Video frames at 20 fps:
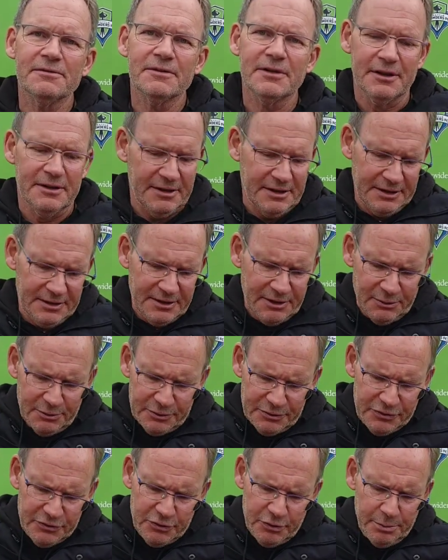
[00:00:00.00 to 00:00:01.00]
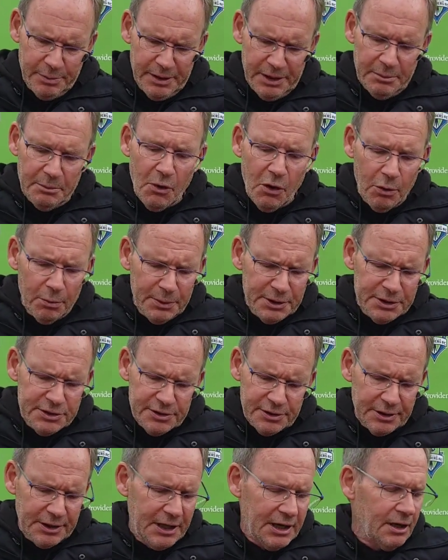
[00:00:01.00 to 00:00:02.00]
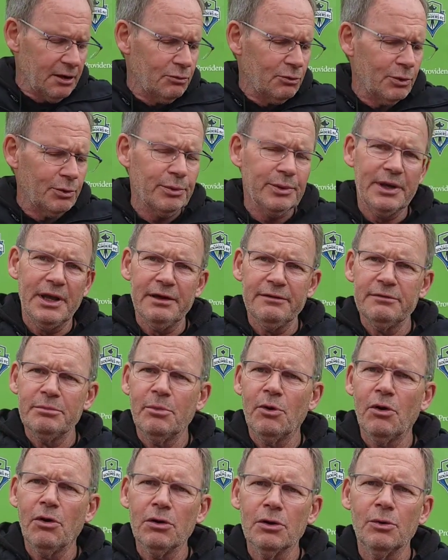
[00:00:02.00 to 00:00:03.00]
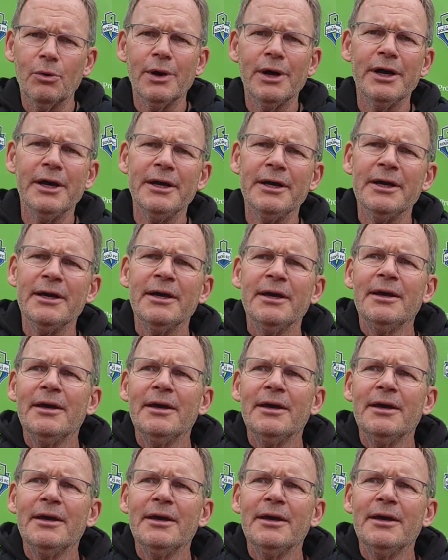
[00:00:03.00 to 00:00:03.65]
I think there was too many moments, or again, where we gave the ball away.